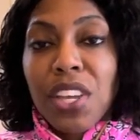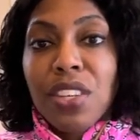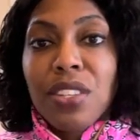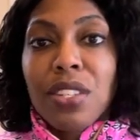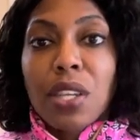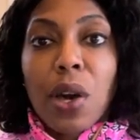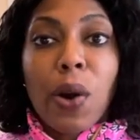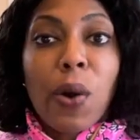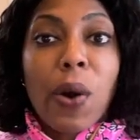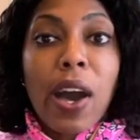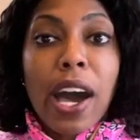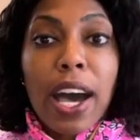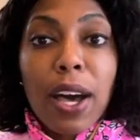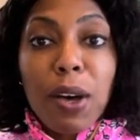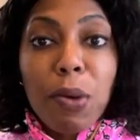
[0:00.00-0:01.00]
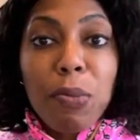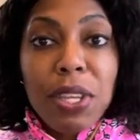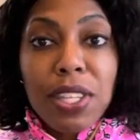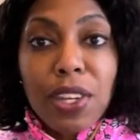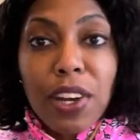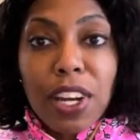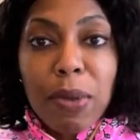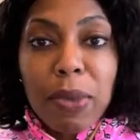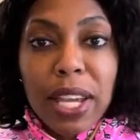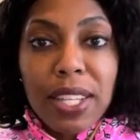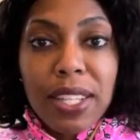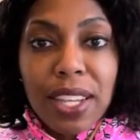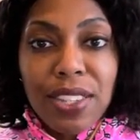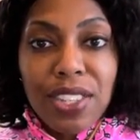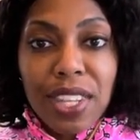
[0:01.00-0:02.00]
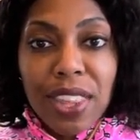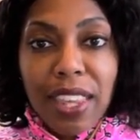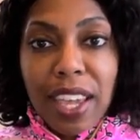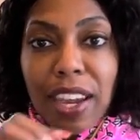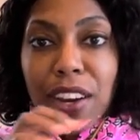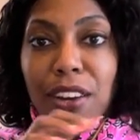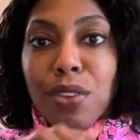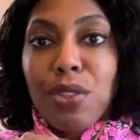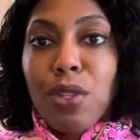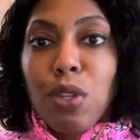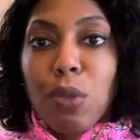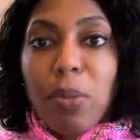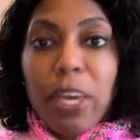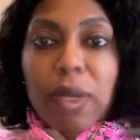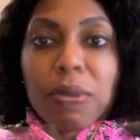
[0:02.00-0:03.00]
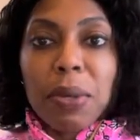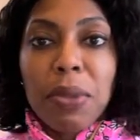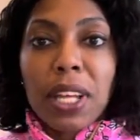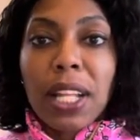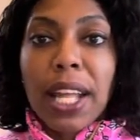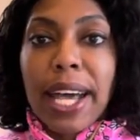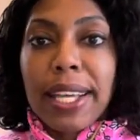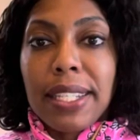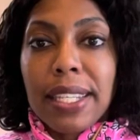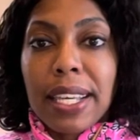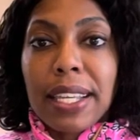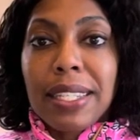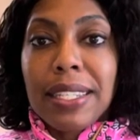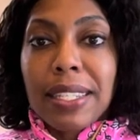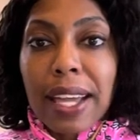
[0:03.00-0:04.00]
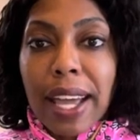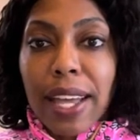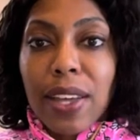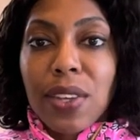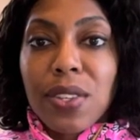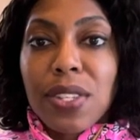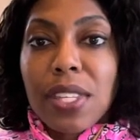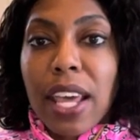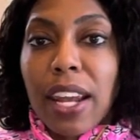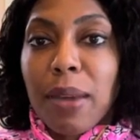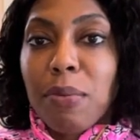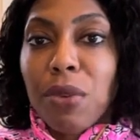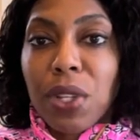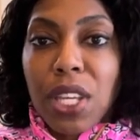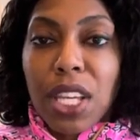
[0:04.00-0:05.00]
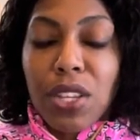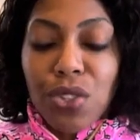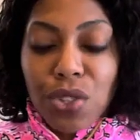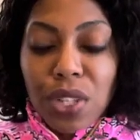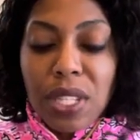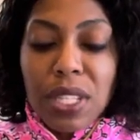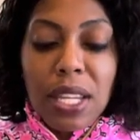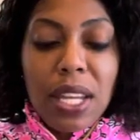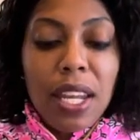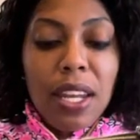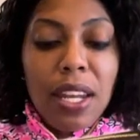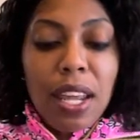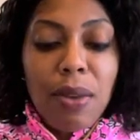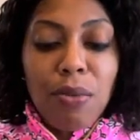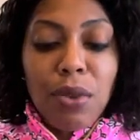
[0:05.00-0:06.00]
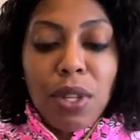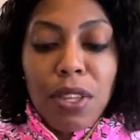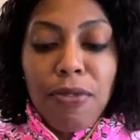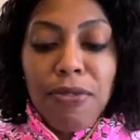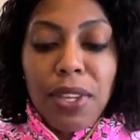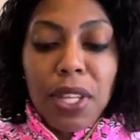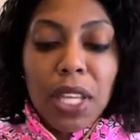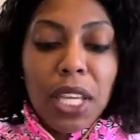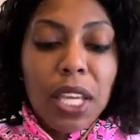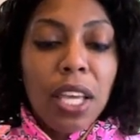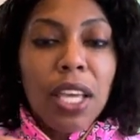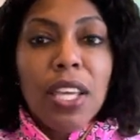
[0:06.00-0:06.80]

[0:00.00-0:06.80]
So I'll be turning my attention there to pick up some of the classic styles that I'm really interested in and really feeling.